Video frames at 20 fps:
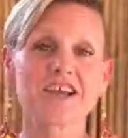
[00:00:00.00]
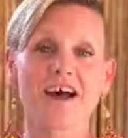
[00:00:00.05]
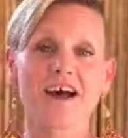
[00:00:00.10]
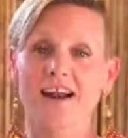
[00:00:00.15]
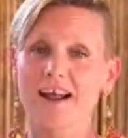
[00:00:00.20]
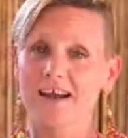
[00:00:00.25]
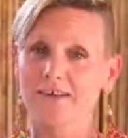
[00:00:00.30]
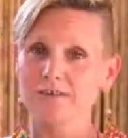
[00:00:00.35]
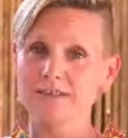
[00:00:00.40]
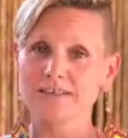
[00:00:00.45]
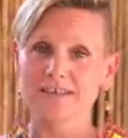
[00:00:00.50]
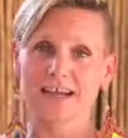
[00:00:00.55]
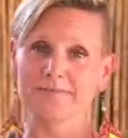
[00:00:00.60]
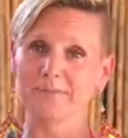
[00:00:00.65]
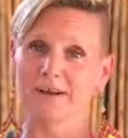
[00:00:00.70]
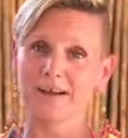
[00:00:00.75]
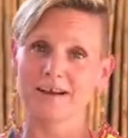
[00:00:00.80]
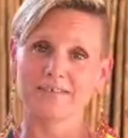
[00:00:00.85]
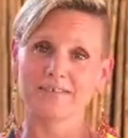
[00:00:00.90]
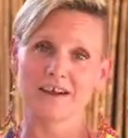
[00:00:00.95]

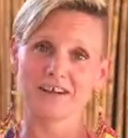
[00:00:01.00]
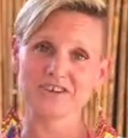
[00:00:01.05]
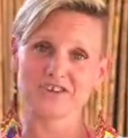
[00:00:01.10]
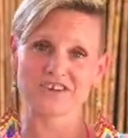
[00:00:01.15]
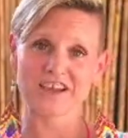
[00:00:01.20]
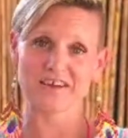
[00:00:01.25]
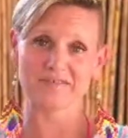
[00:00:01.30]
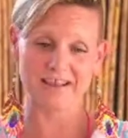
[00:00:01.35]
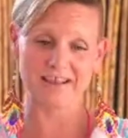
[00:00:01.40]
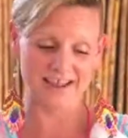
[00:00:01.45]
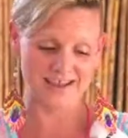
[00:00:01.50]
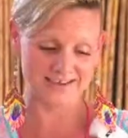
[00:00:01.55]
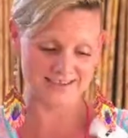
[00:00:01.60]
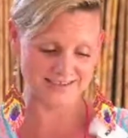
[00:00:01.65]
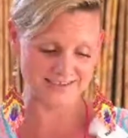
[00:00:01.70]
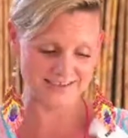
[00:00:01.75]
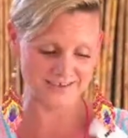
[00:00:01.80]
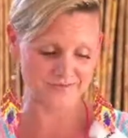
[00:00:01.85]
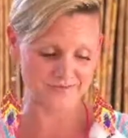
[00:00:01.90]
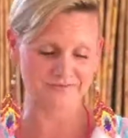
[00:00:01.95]
I've got chef hands.
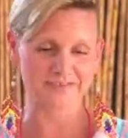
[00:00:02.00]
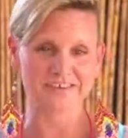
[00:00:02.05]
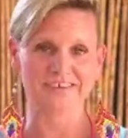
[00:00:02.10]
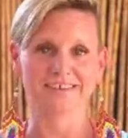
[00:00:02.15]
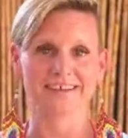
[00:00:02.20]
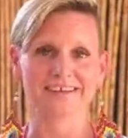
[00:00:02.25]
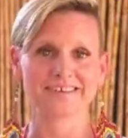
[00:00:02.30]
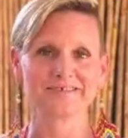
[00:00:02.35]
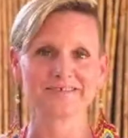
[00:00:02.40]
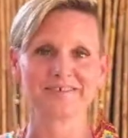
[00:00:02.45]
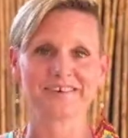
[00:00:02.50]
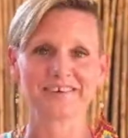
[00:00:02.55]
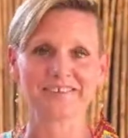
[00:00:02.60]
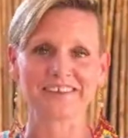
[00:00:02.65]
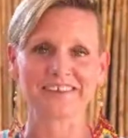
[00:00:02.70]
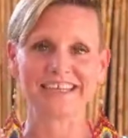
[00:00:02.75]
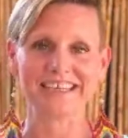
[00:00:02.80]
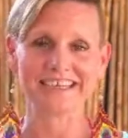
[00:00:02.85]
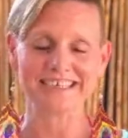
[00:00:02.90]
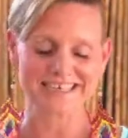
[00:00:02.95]
I don't feel
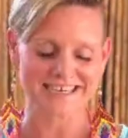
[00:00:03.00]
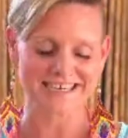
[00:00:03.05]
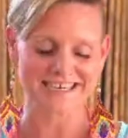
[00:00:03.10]
the heat.